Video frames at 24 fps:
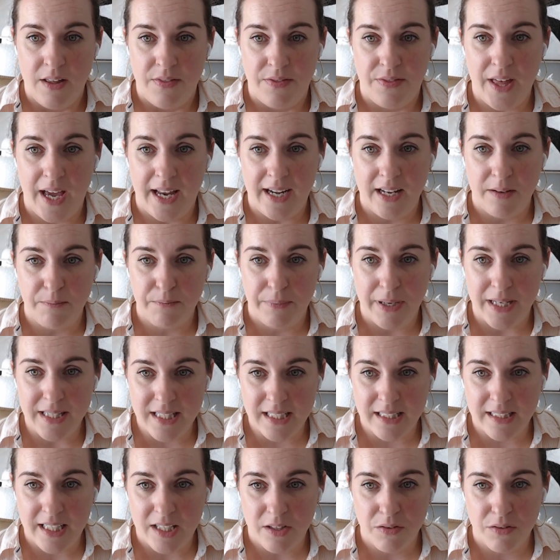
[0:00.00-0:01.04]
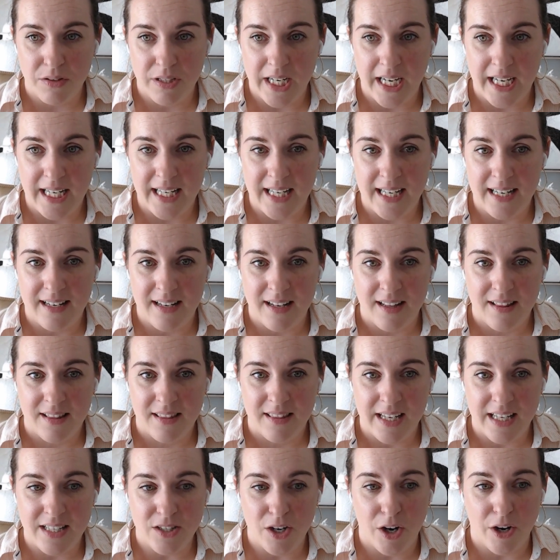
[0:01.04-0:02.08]
that basically created
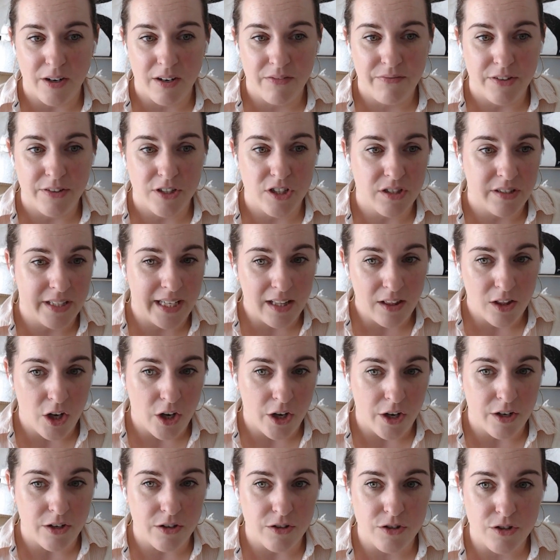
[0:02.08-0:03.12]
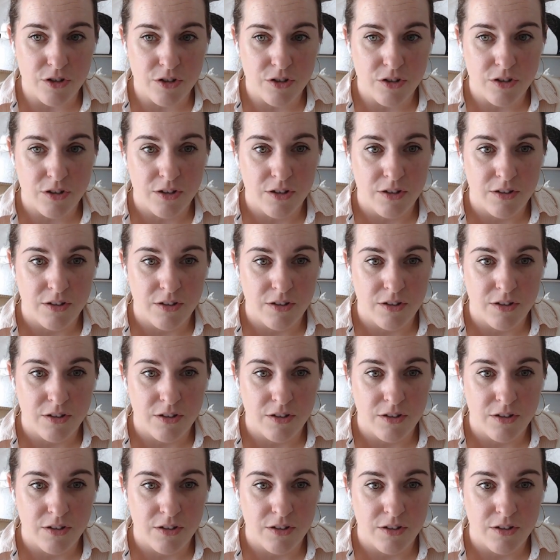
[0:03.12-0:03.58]
these artificially large